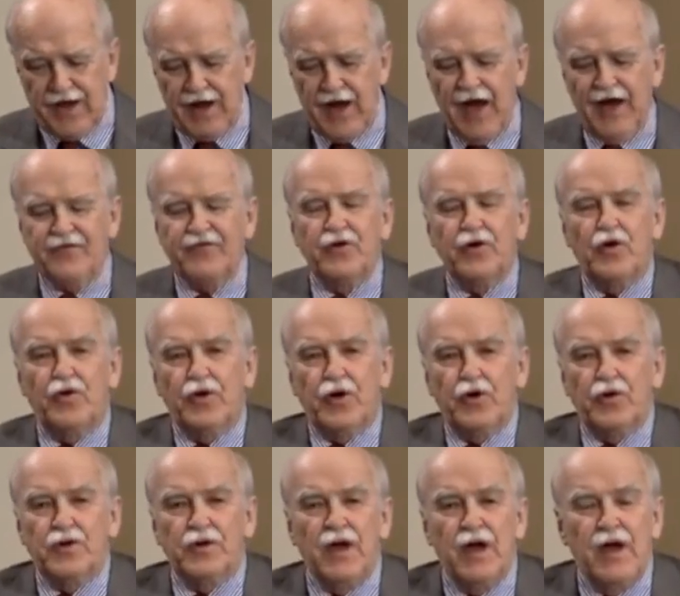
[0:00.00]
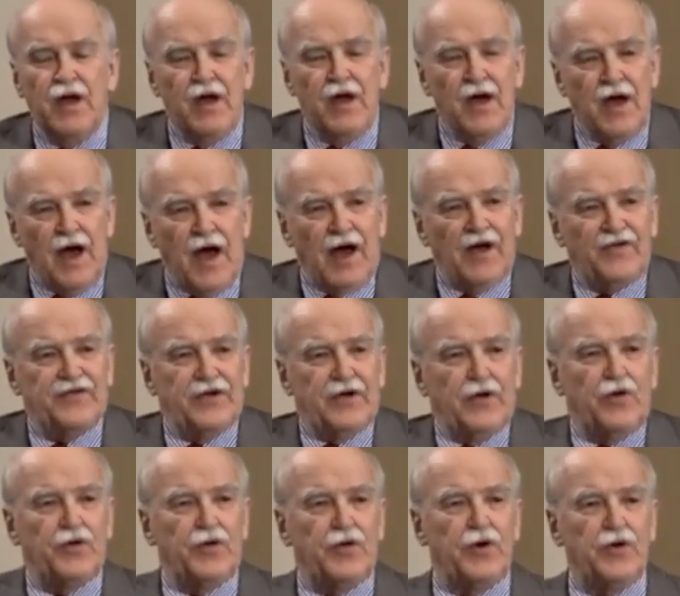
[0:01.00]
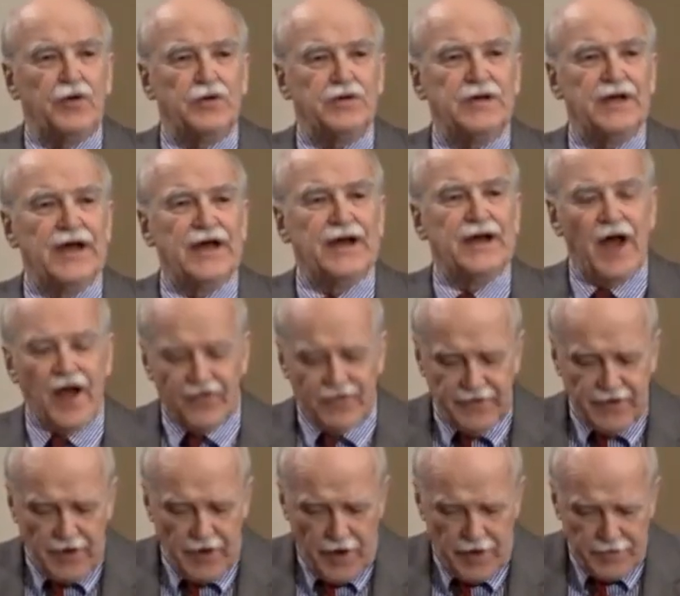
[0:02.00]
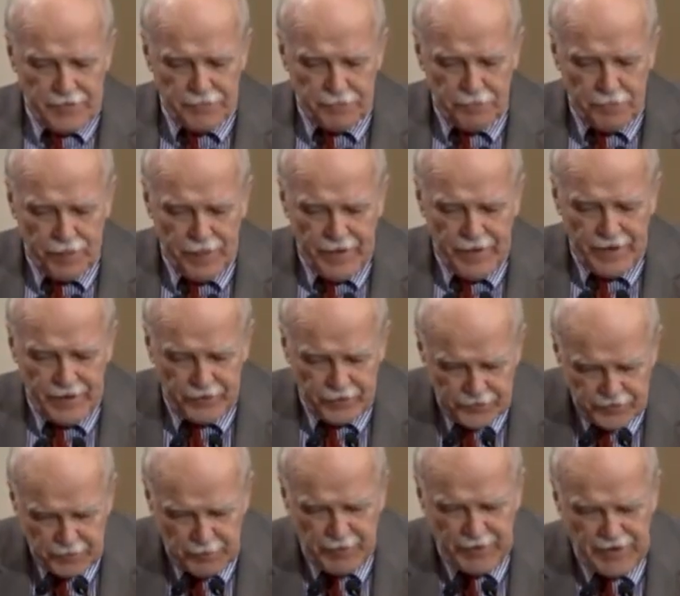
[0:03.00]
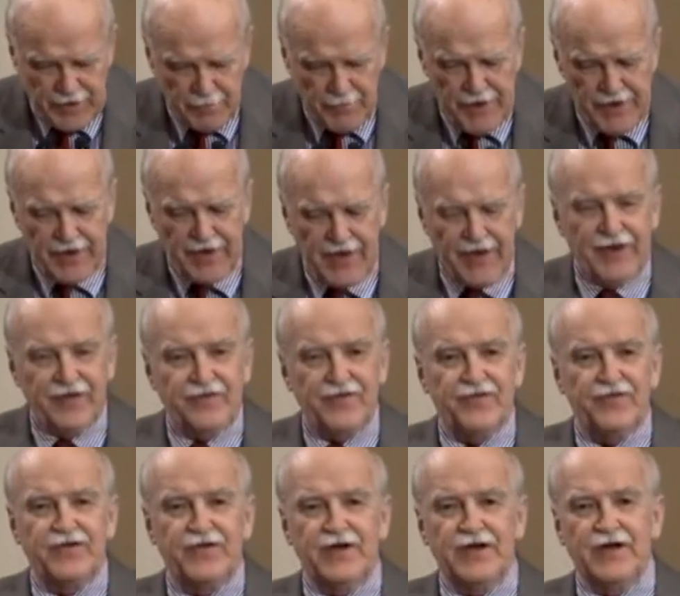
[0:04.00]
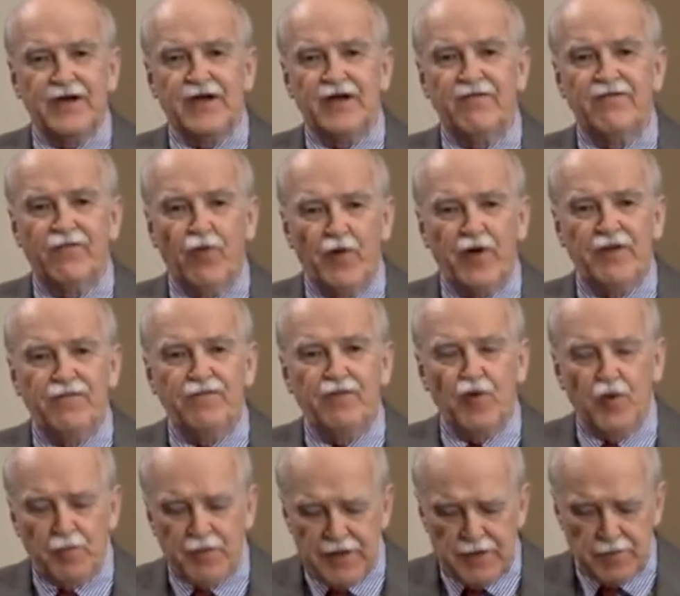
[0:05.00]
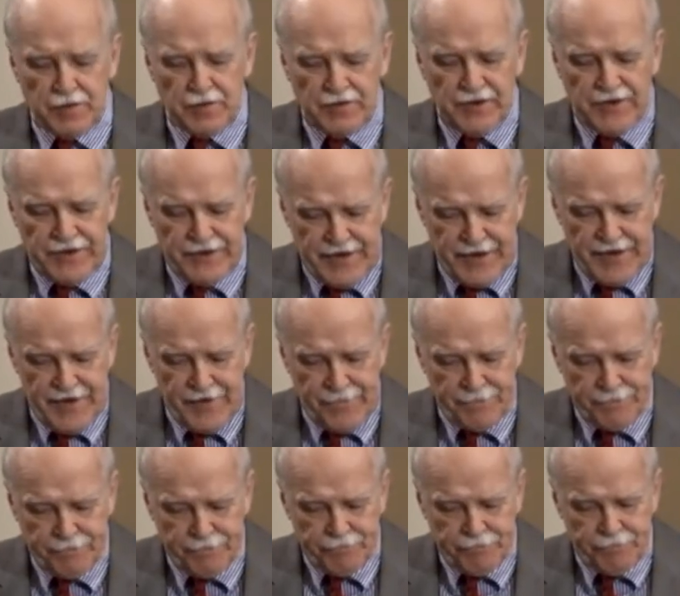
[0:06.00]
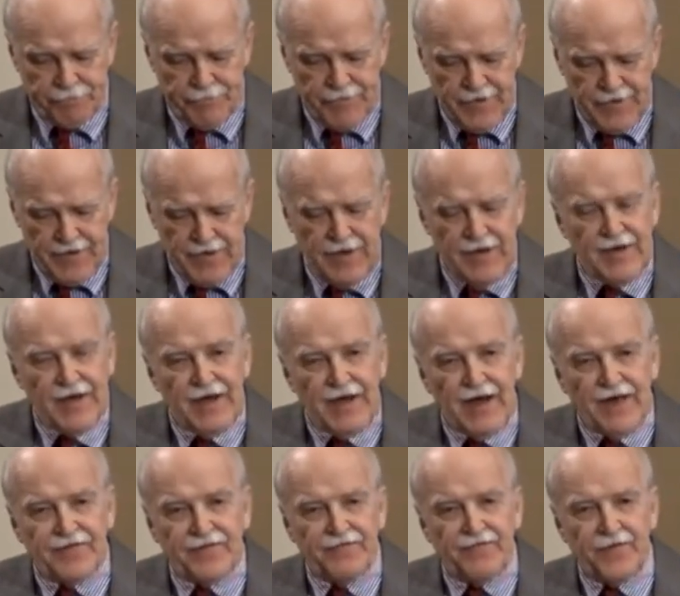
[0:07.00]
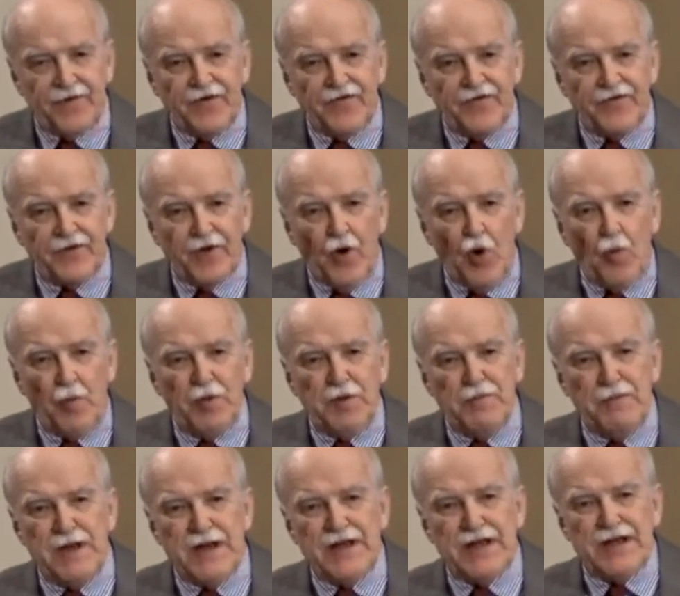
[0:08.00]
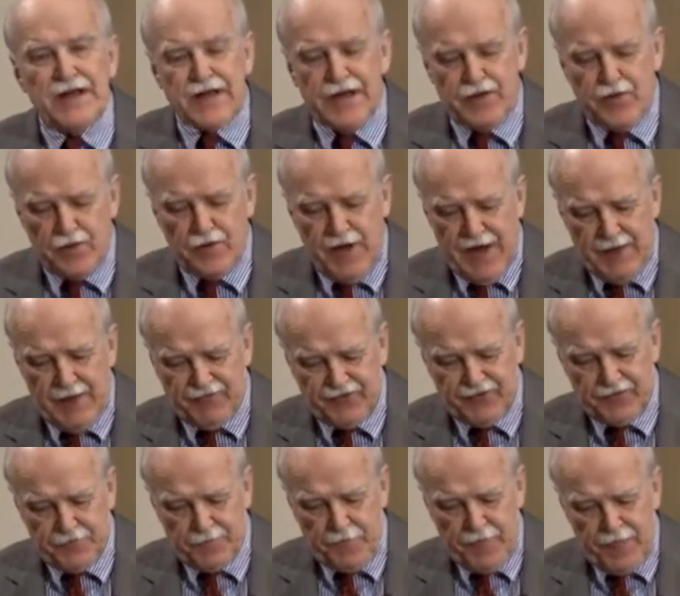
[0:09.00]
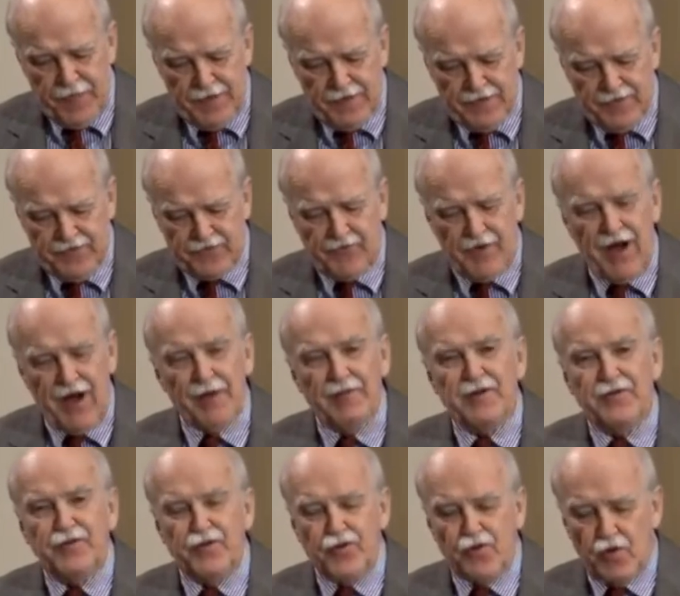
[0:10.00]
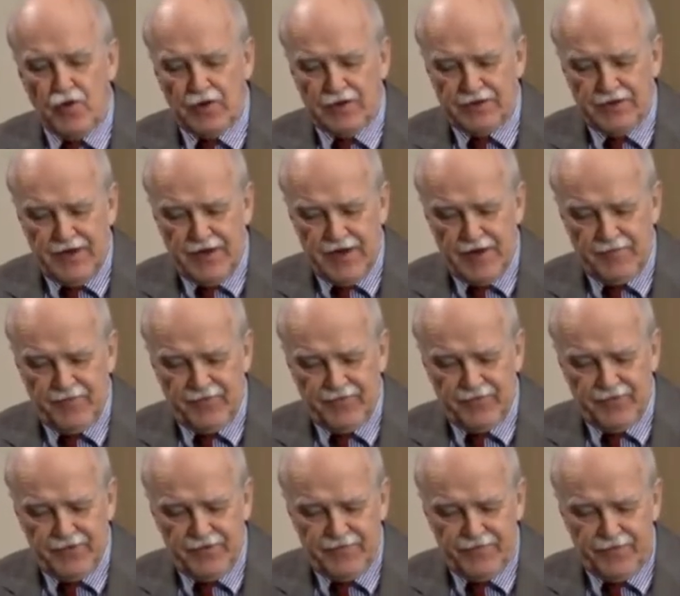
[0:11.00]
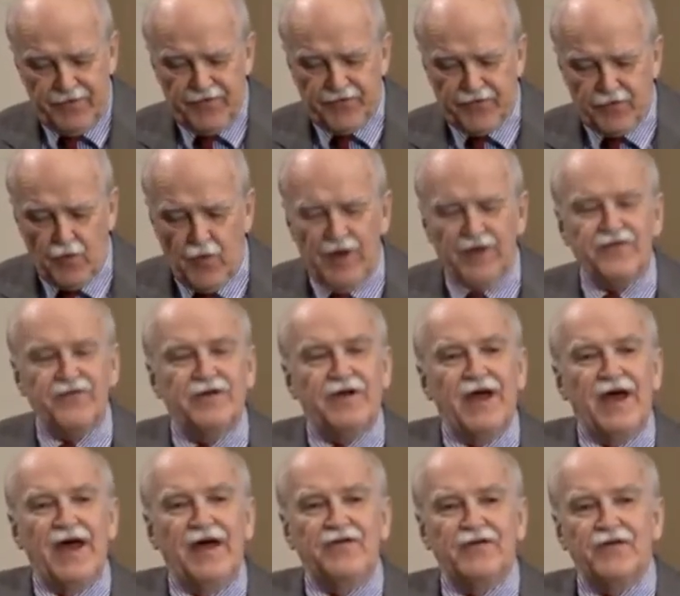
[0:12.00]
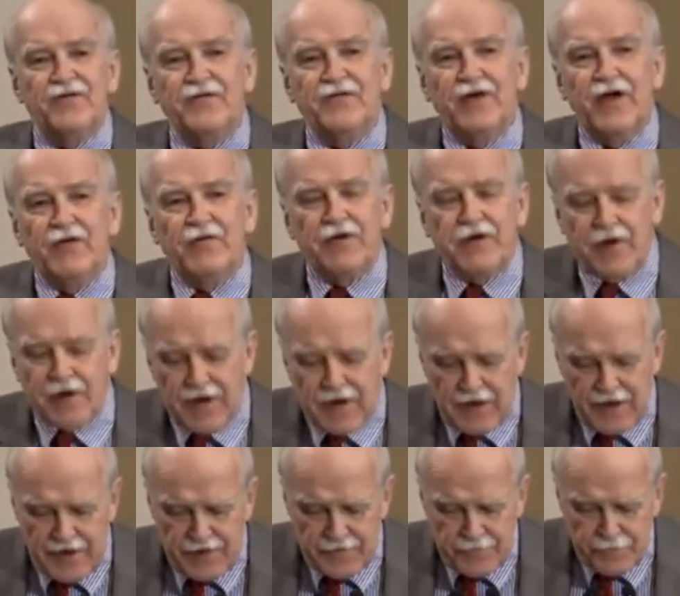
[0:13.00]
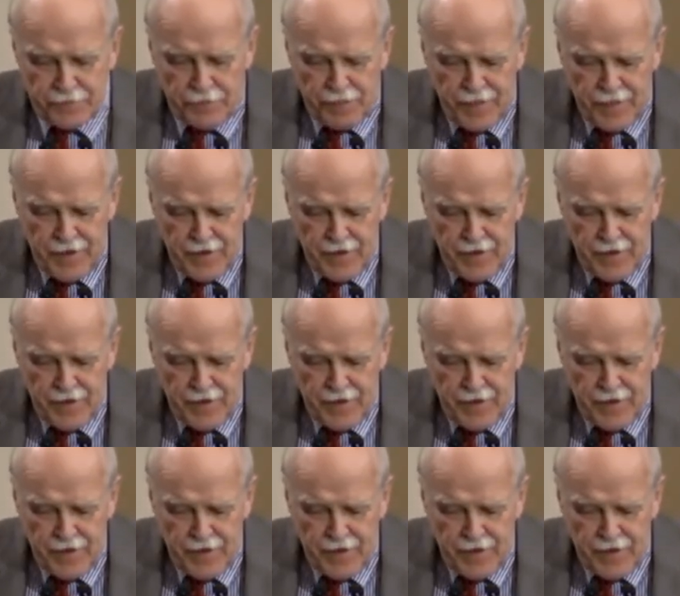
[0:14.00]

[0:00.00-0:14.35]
like hydrocodone, oxycodone, and OxyContin, and other pain medications killing 44 people a day. At the first open meeting in New Hampshire, described in the New York Times, the first question asked of Secretary Clinton